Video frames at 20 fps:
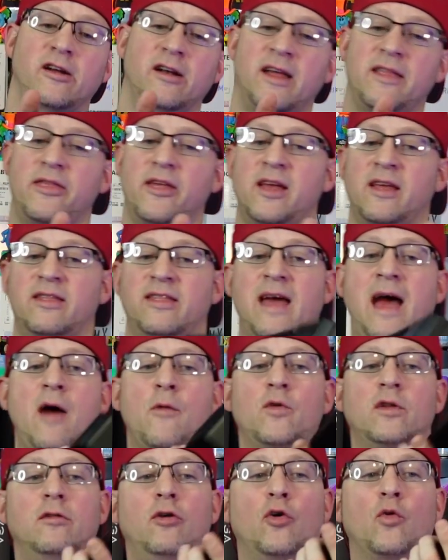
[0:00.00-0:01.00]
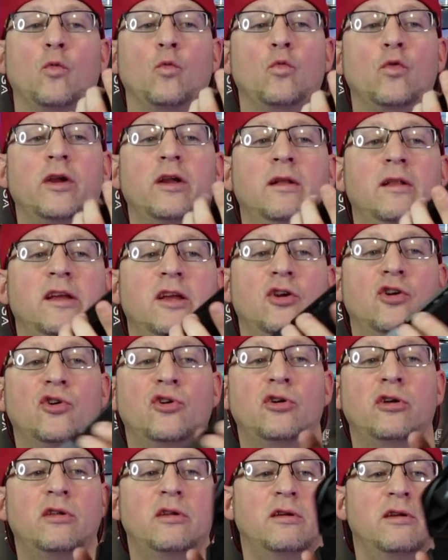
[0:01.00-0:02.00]
And I think that would look really
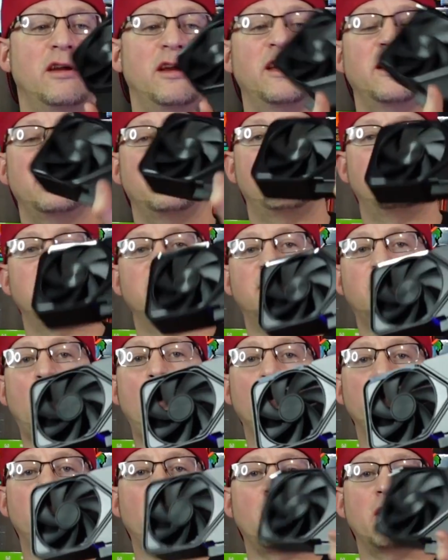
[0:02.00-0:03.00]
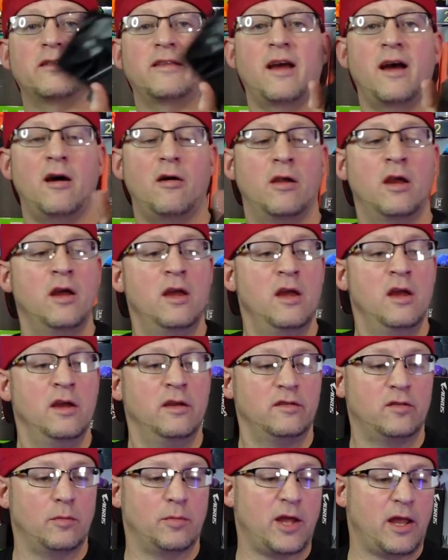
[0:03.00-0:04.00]
good against this all darked out.
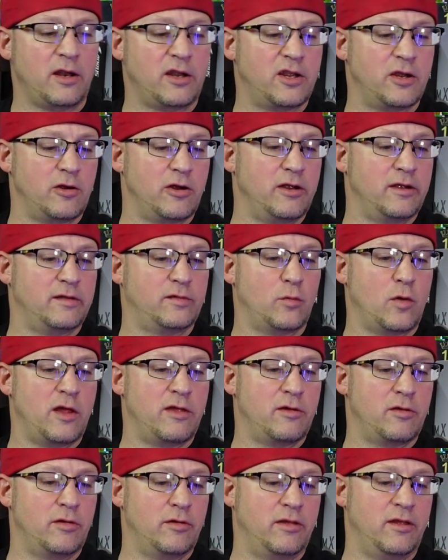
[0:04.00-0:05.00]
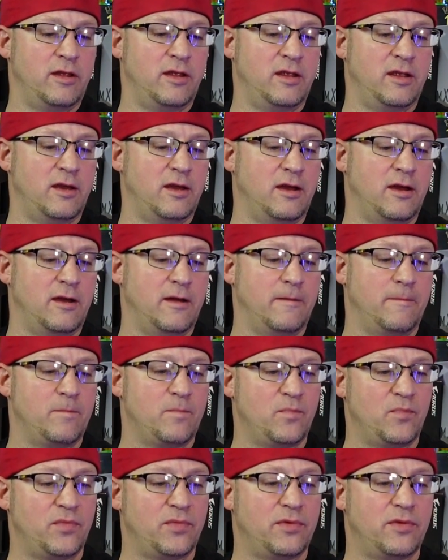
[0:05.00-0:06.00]
So I'm kind of curious whether the
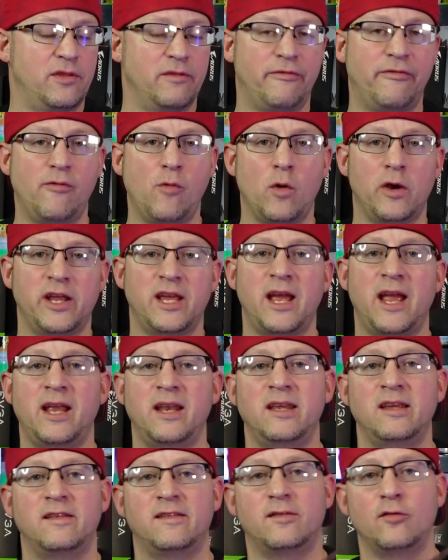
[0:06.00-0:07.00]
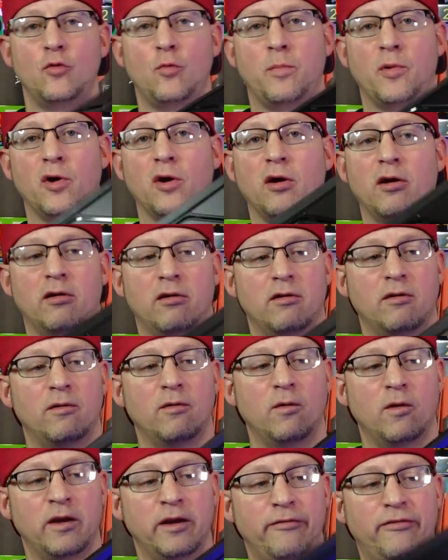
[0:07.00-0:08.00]
4080 Super,
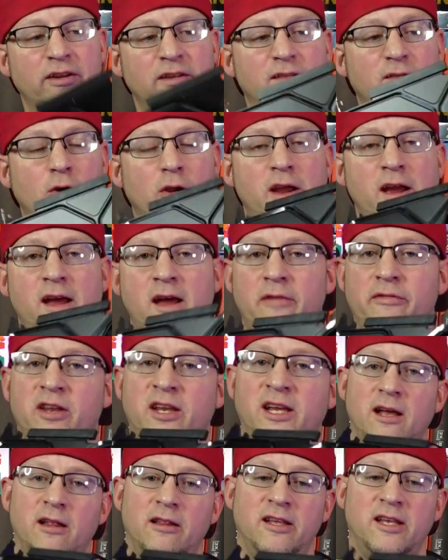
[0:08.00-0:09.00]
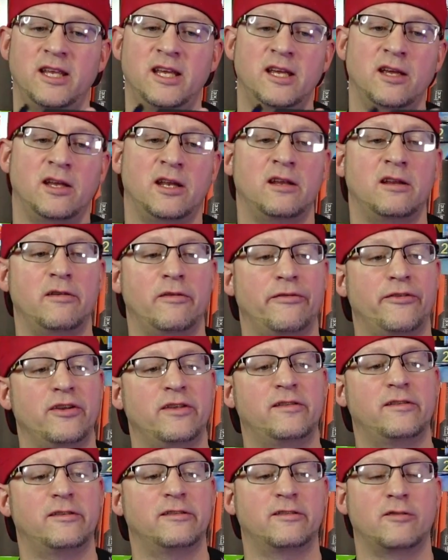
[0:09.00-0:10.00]
if it's going to have LED in it, or if
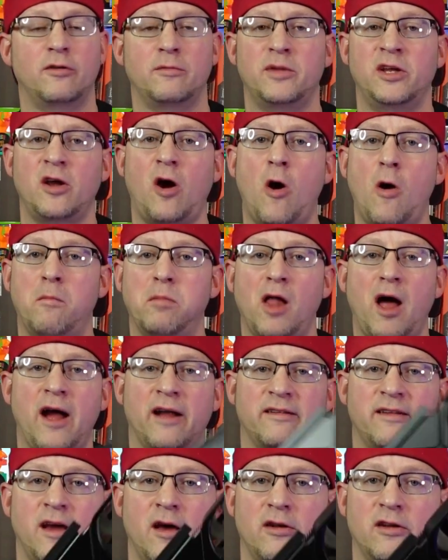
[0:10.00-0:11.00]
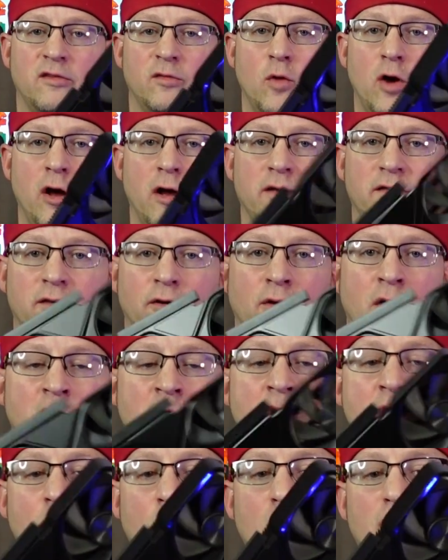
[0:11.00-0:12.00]
it's just going to be all blacked out as well. So
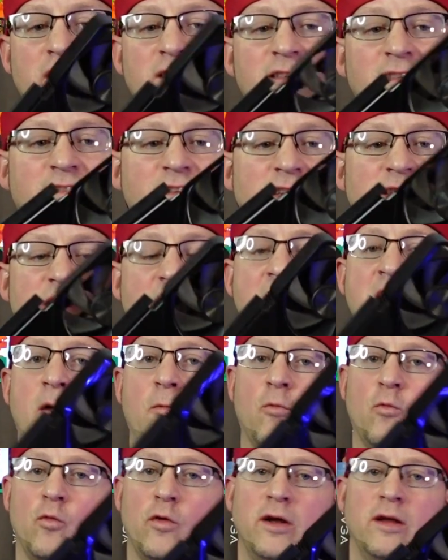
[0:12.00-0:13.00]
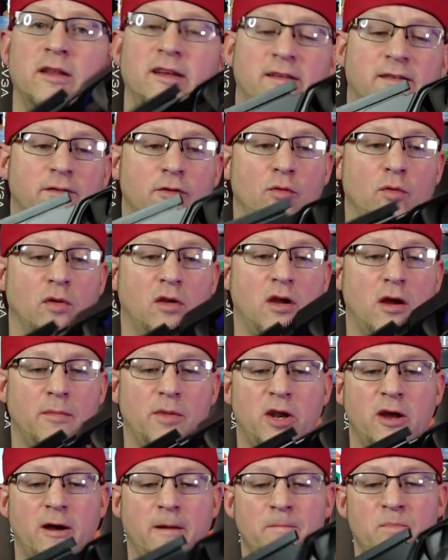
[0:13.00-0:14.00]
we'll get to see that really soon
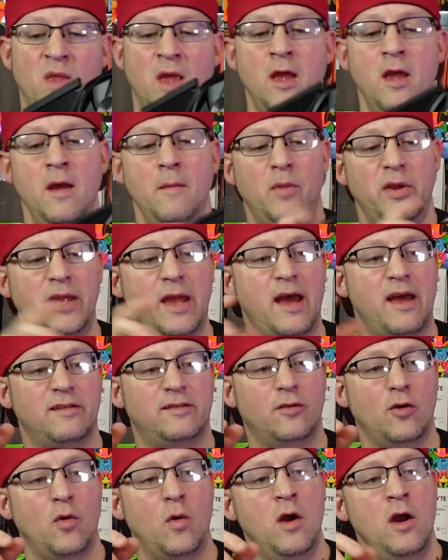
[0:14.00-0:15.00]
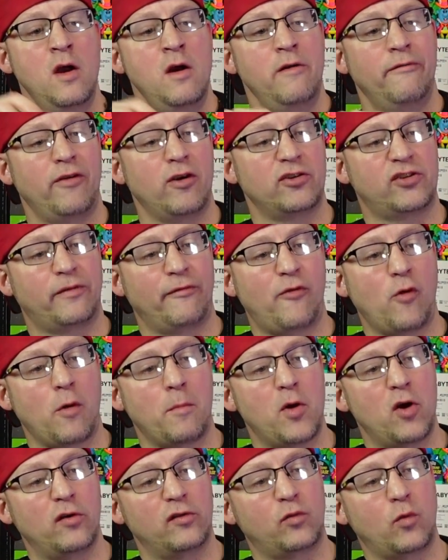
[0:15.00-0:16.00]
coming up. But yeah, so first and
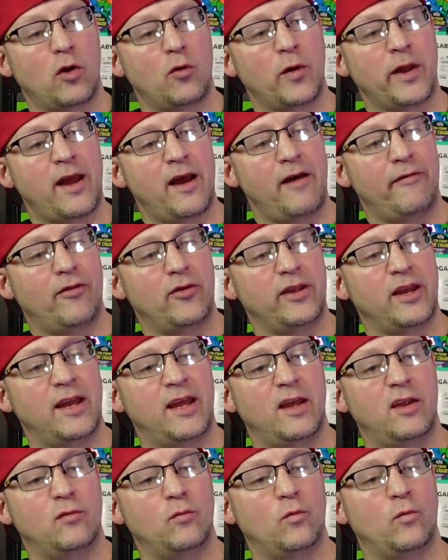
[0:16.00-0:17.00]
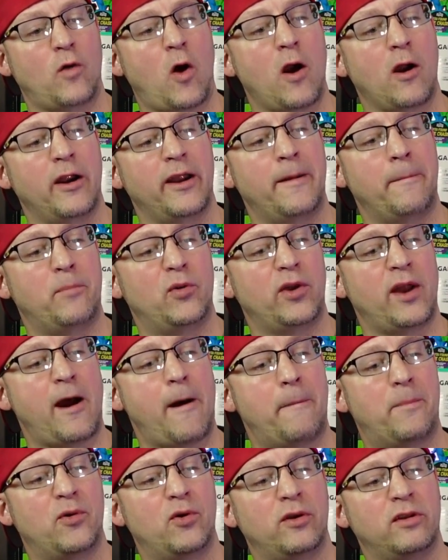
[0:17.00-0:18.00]
foremost, what do we have on the end? Our input
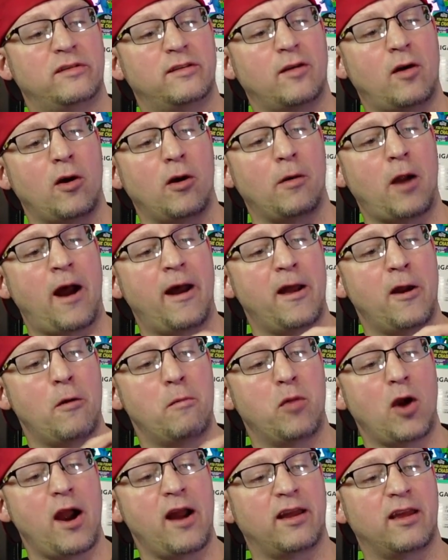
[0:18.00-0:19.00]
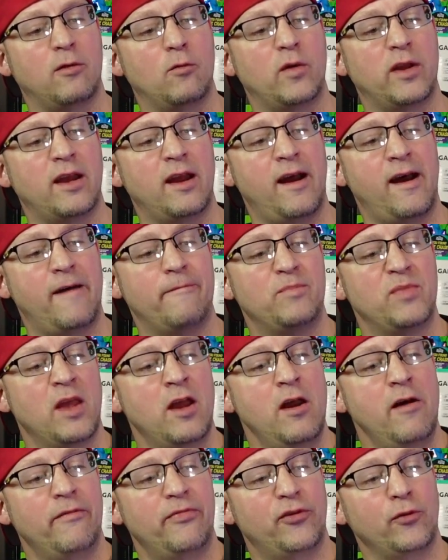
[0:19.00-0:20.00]
output, our IO bracket, we have
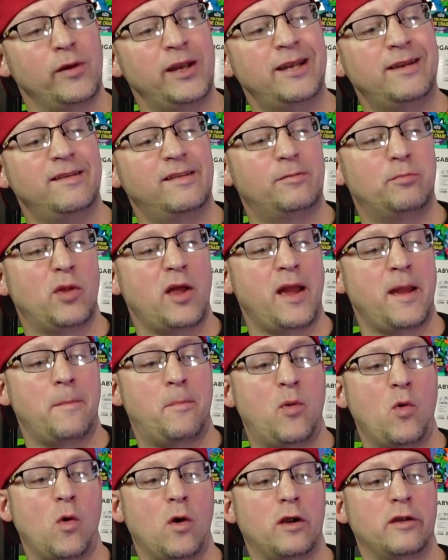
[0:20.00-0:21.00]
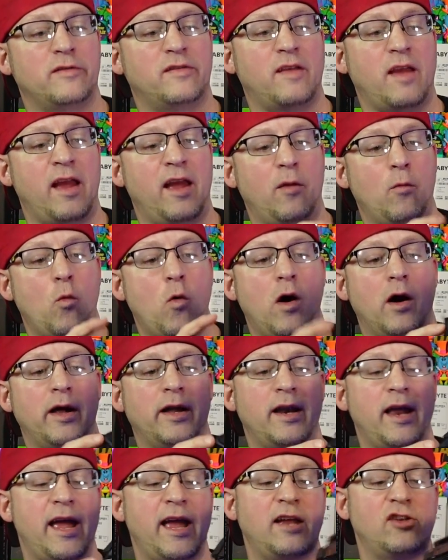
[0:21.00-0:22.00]
3 display ports and
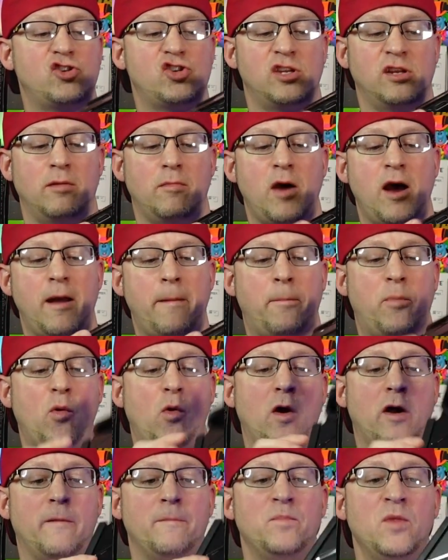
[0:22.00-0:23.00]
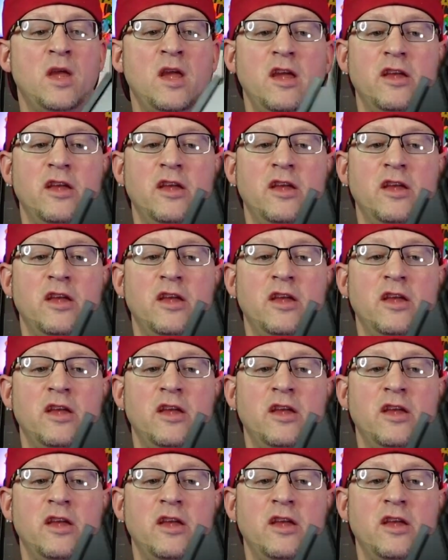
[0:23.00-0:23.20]
1 HDMI port.